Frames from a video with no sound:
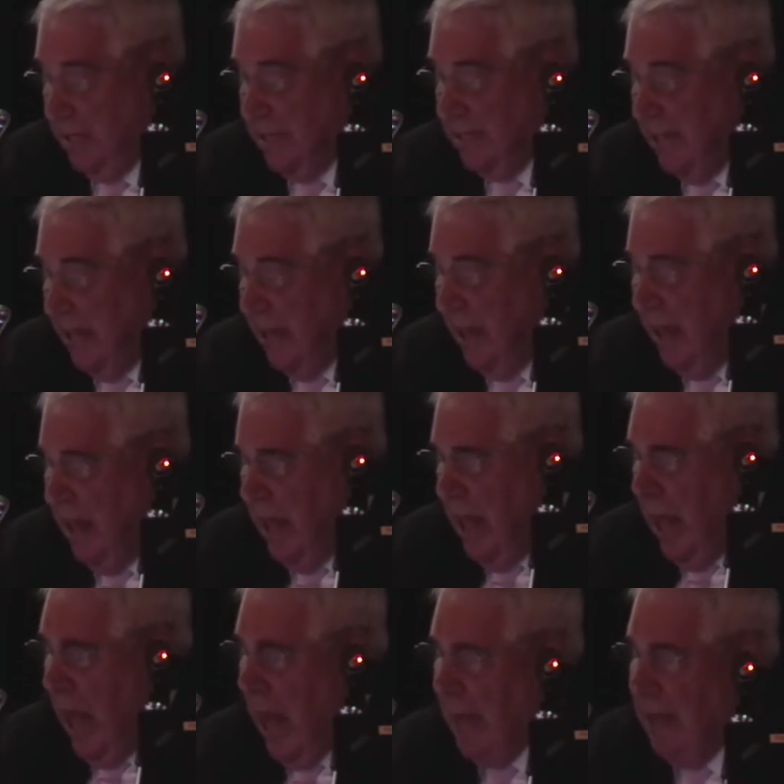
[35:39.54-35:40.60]
He said,
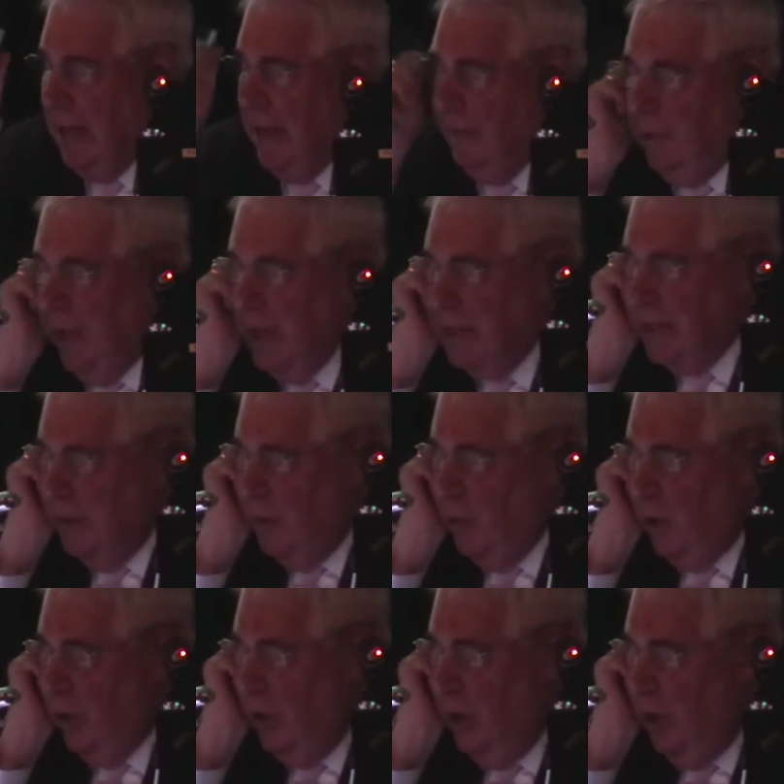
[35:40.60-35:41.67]
"I lived like
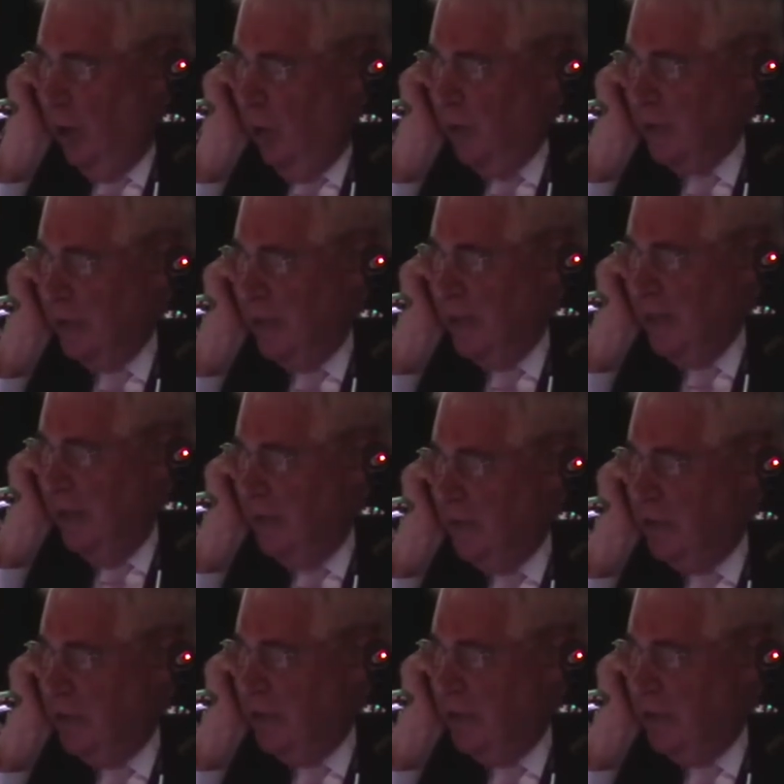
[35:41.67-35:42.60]
someone who was condemned to